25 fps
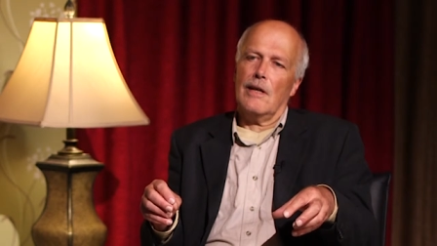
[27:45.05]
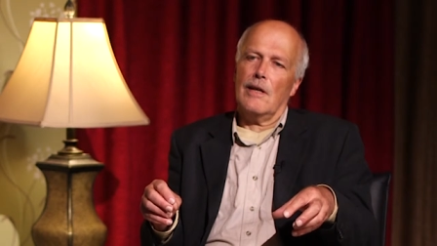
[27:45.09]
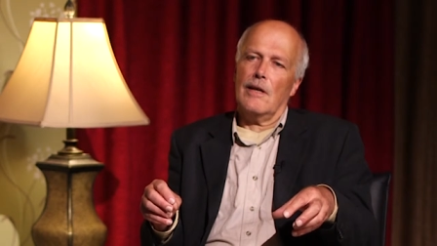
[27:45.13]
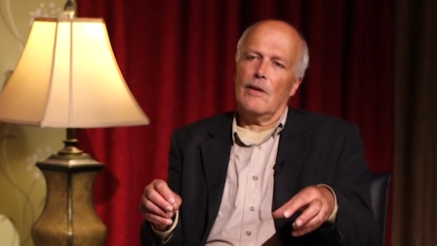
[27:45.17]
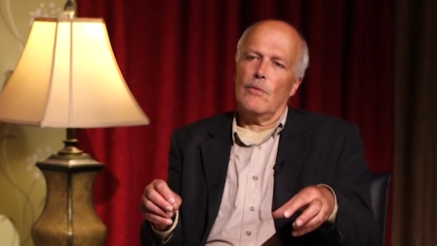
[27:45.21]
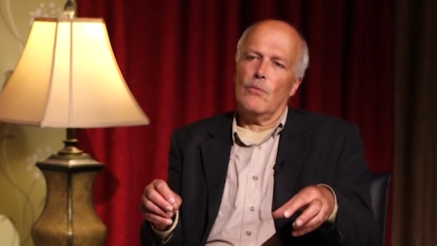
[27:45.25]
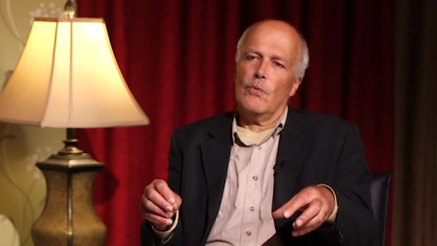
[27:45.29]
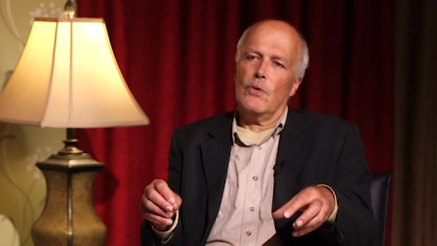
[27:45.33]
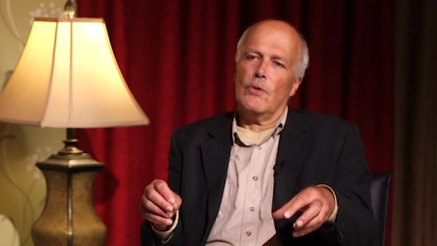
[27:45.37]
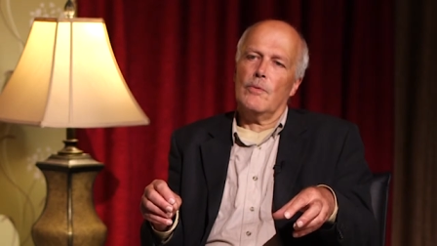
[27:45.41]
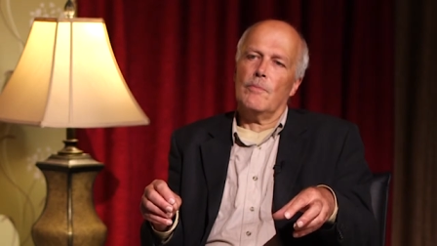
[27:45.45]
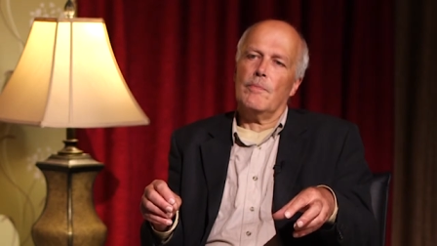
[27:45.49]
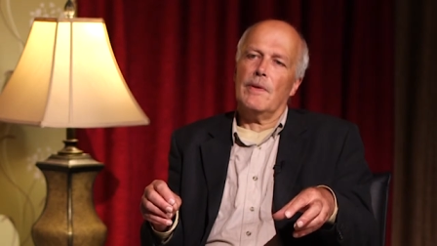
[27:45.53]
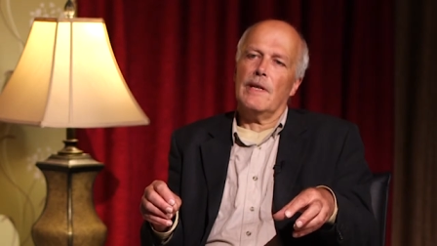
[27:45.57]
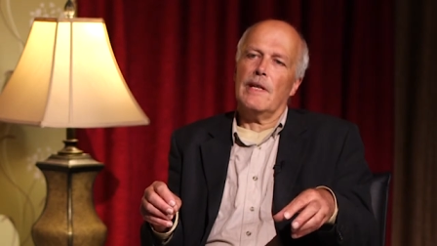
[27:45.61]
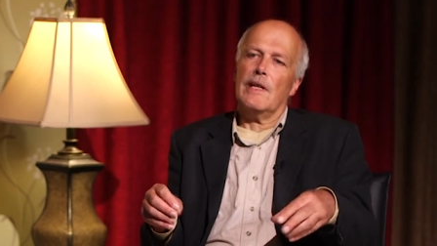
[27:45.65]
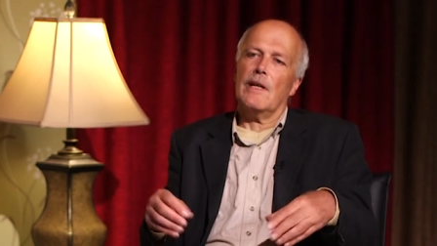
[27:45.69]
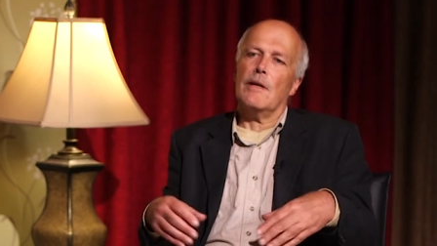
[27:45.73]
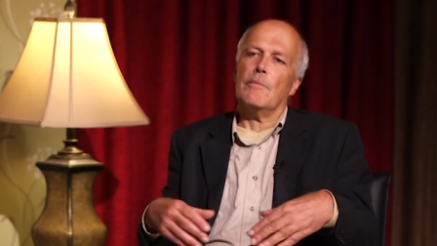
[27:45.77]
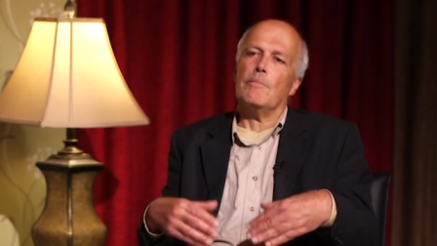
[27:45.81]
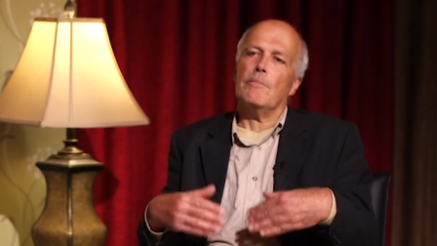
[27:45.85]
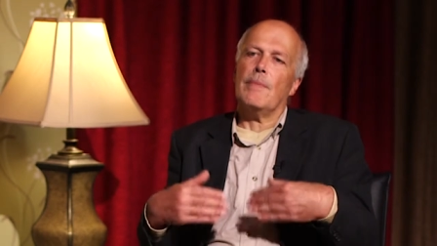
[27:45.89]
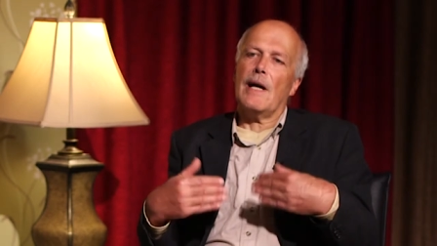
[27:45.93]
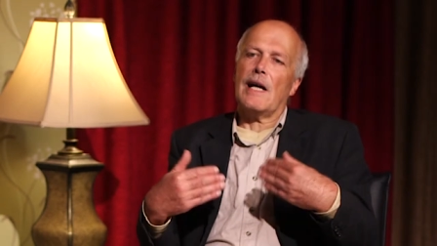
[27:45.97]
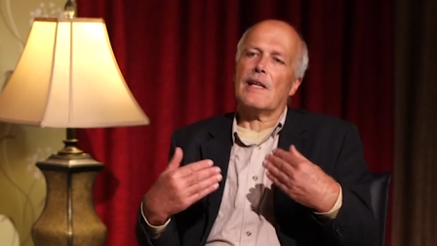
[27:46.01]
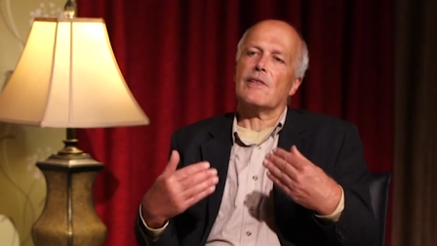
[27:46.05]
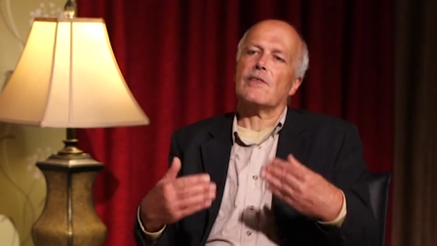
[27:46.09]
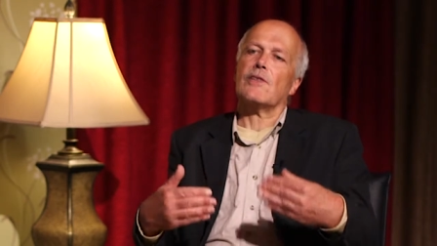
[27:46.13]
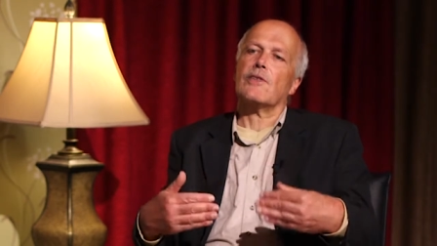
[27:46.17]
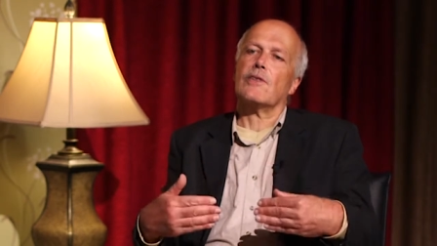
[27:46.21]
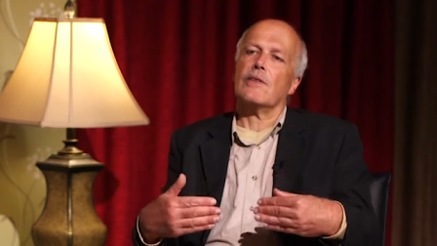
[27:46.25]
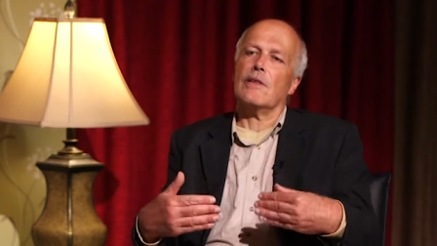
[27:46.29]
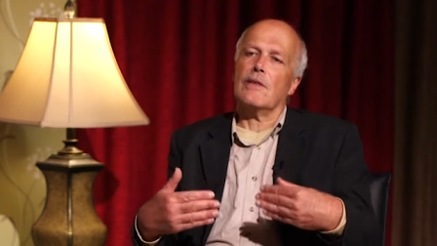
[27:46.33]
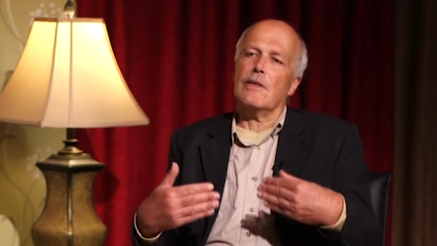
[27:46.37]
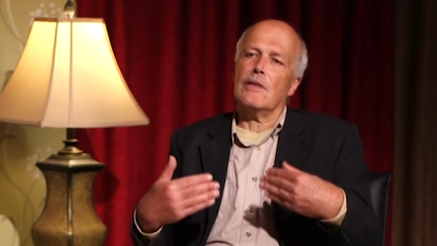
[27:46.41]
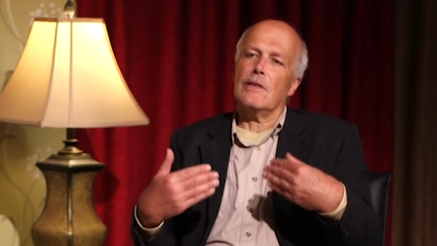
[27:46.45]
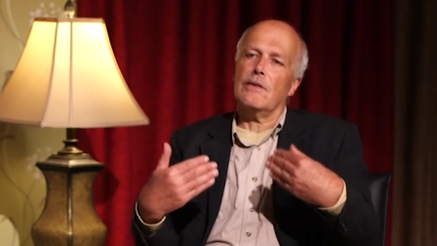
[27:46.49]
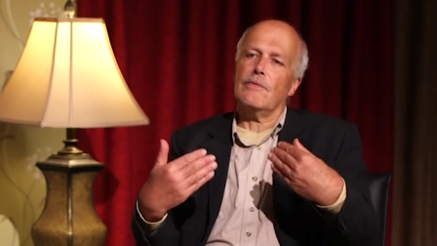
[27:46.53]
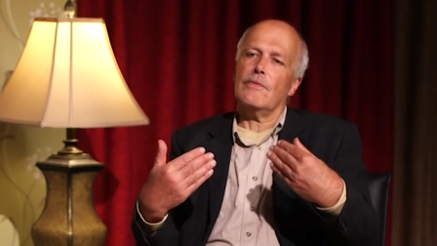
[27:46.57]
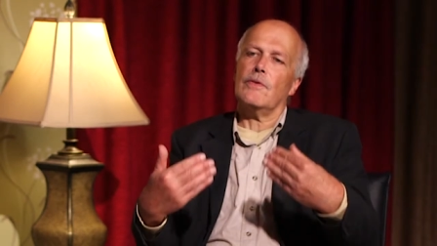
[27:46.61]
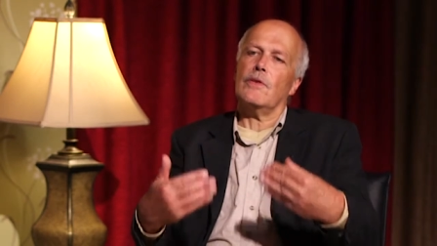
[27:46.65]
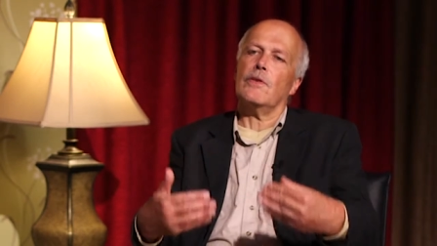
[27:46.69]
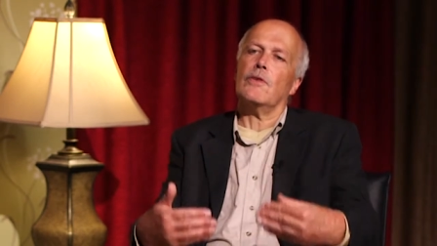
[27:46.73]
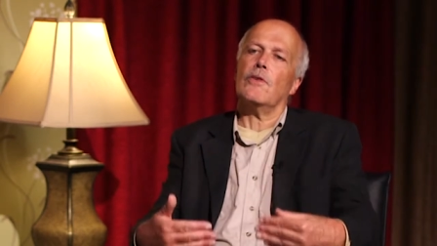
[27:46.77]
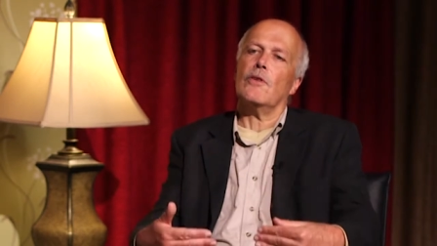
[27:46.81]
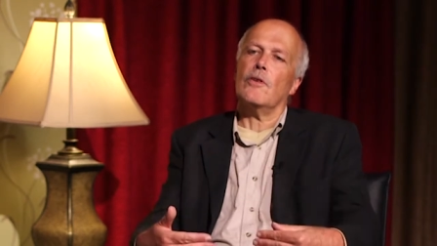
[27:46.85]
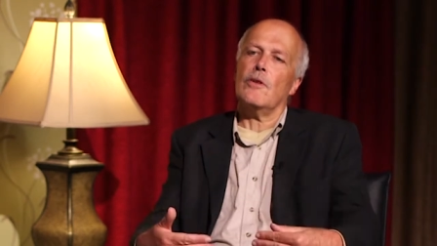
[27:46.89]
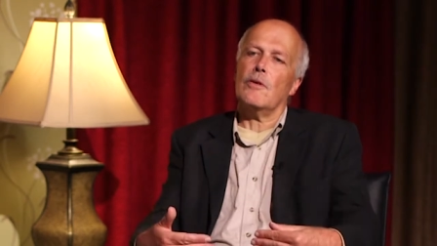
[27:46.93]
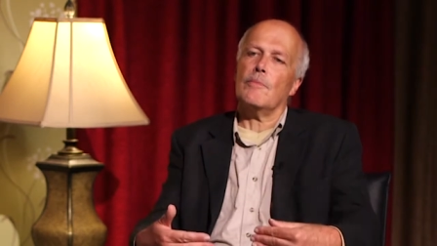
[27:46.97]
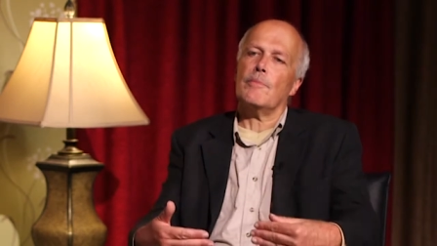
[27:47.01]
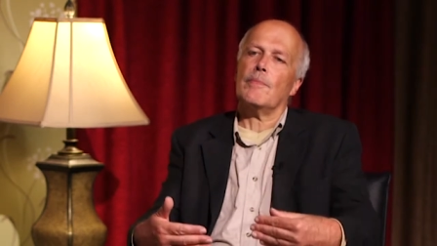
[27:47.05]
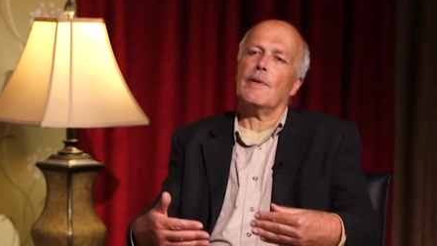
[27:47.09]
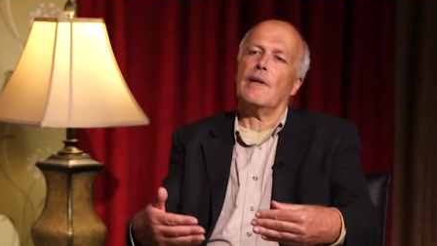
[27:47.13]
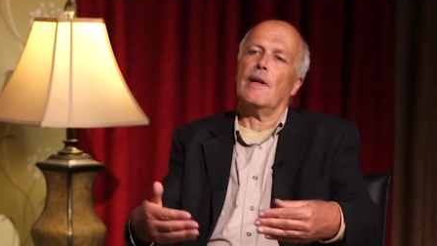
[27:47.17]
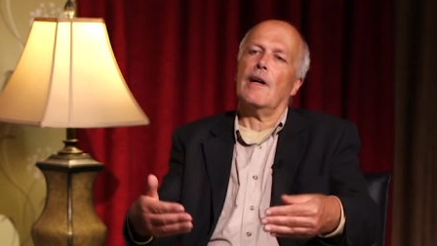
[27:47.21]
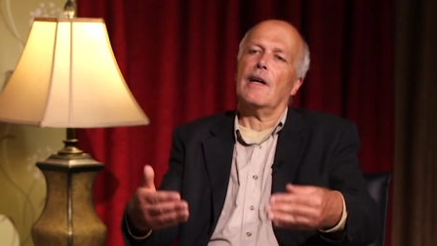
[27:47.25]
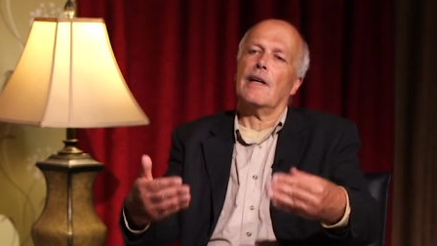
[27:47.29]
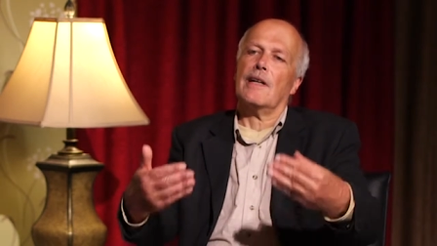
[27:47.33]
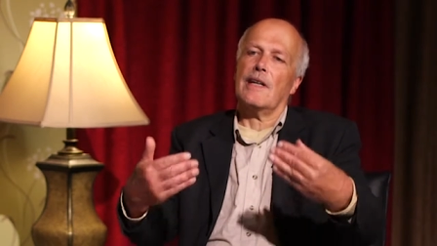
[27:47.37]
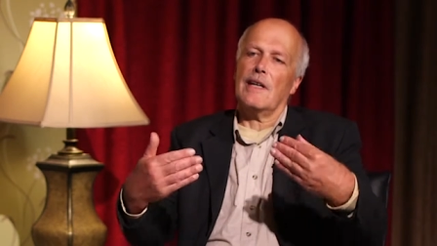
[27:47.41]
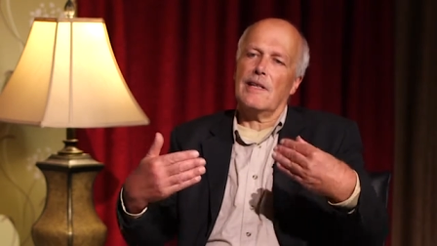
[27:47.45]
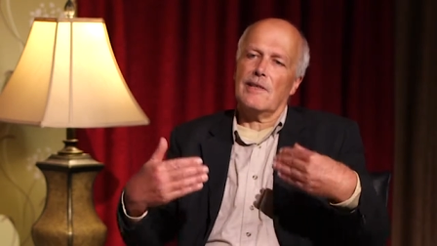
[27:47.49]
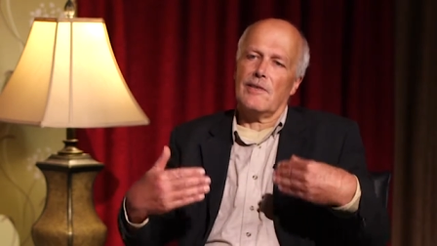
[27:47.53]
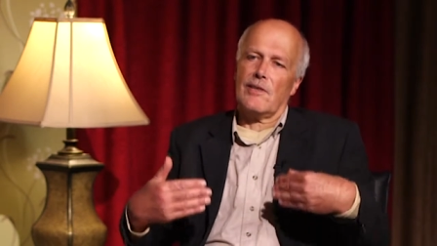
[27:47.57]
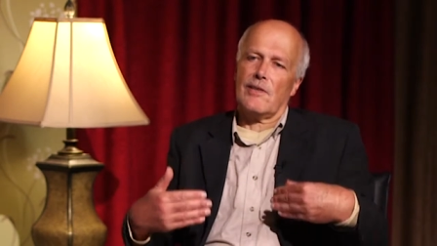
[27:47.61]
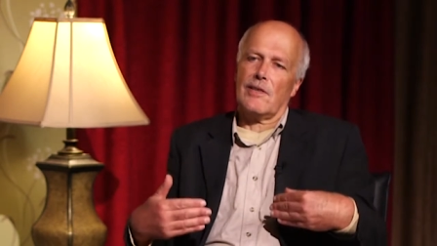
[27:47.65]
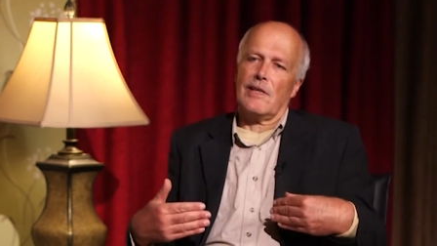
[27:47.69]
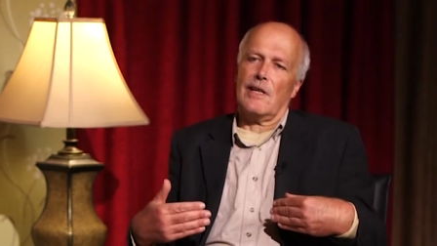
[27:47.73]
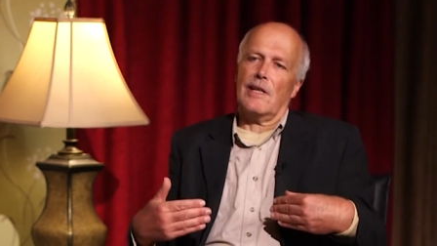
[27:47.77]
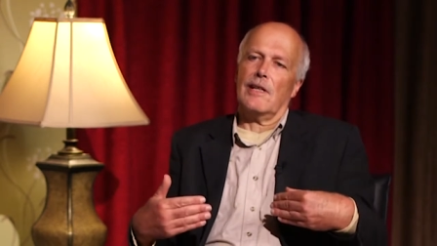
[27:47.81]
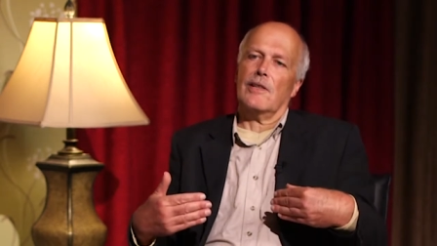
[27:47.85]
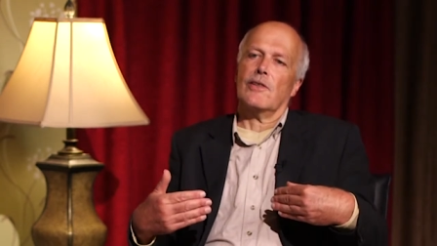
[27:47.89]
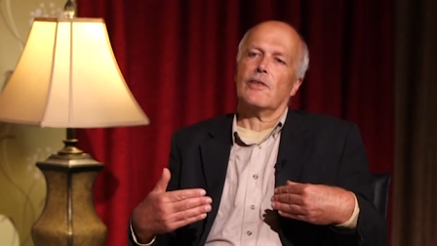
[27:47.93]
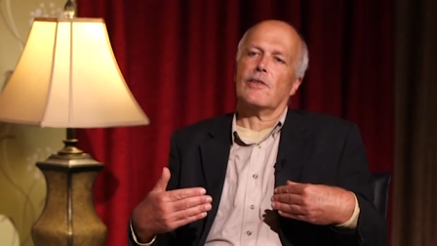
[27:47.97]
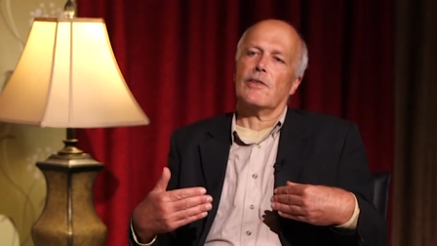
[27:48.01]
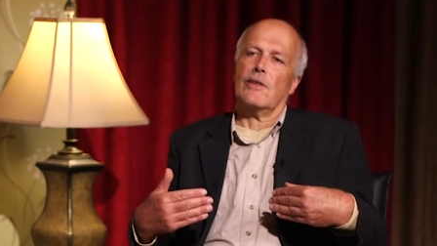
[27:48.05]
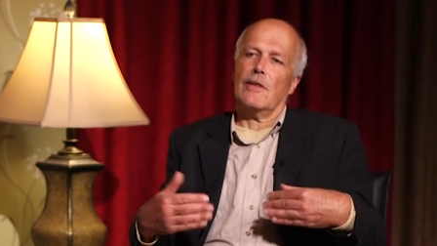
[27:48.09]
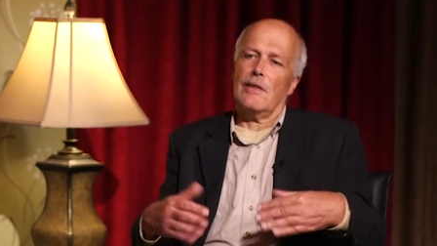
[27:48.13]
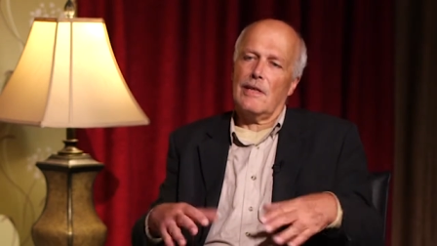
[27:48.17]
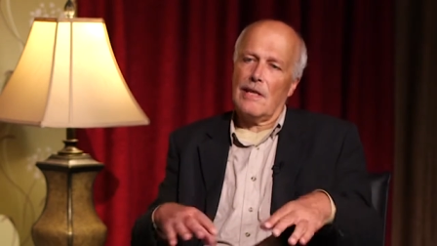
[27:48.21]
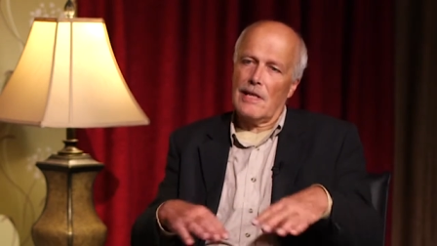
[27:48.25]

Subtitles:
would be a bastion of Europe against Asia.